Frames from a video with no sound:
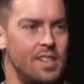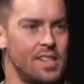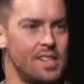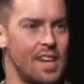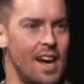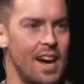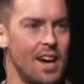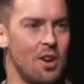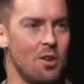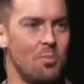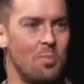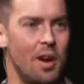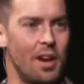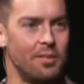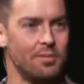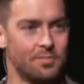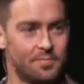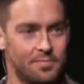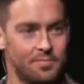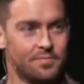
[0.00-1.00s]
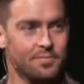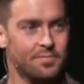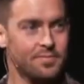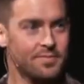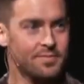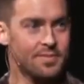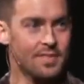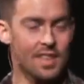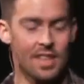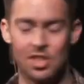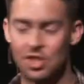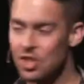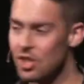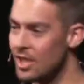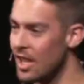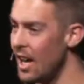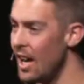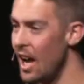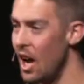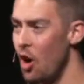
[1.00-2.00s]
desire, but it's just
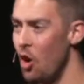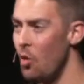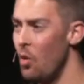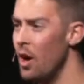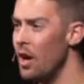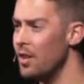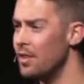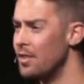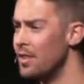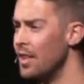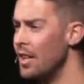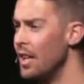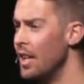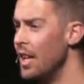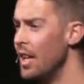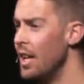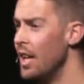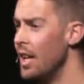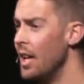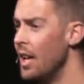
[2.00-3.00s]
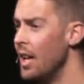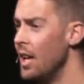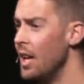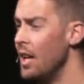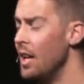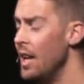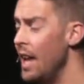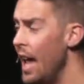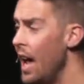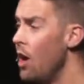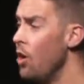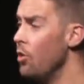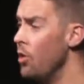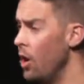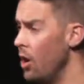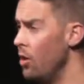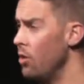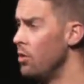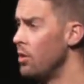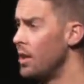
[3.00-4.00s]
kind of how it was. Now,
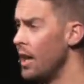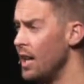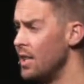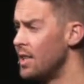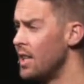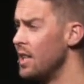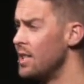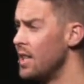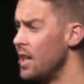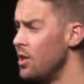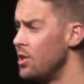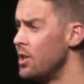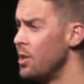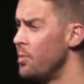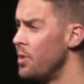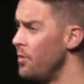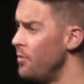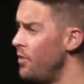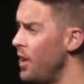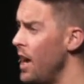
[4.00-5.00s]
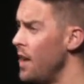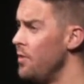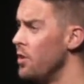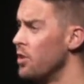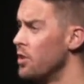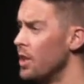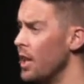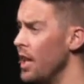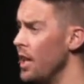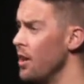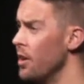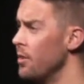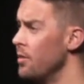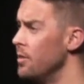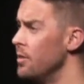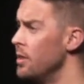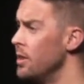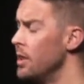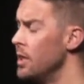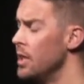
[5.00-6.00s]
though, guys, can I tell you something? Five years later,
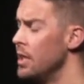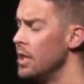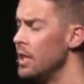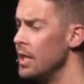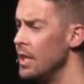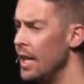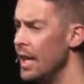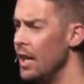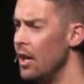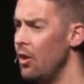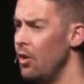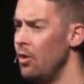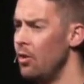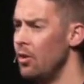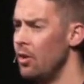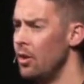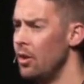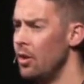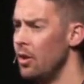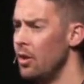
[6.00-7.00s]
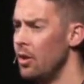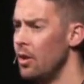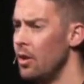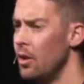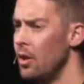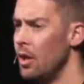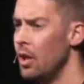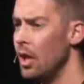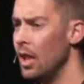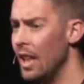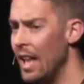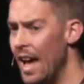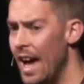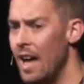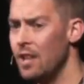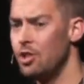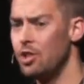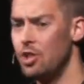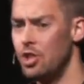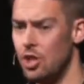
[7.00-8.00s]
now,
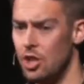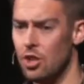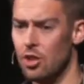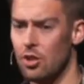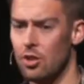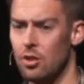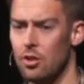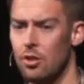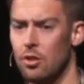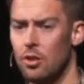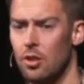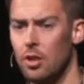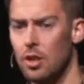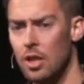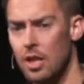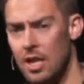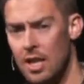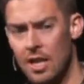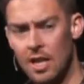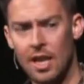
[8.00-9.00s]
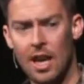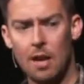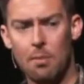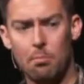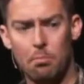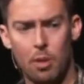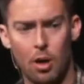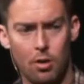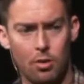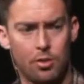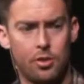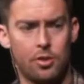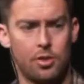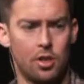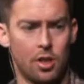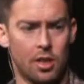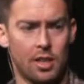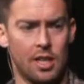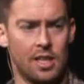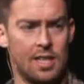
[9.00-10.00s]
last year he and I both
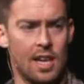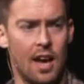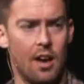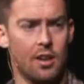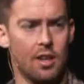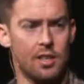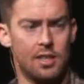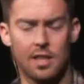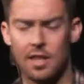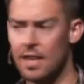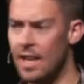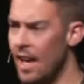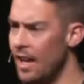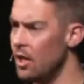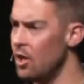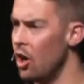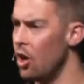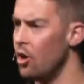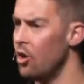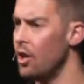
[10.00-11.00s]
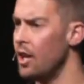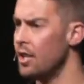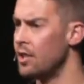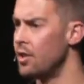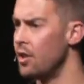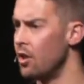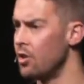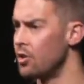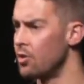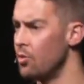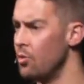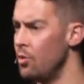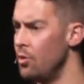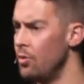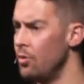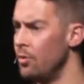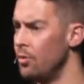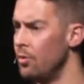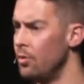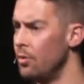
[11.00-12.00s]
took Natalia to the daddy daughter dance at our school,